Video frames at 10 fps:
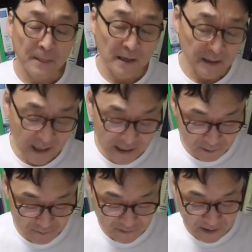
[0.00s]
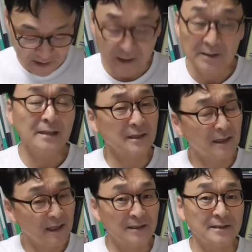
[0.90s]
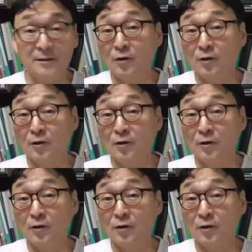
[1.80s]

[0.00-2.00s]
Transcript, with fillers: and kind of that's a kind of sad.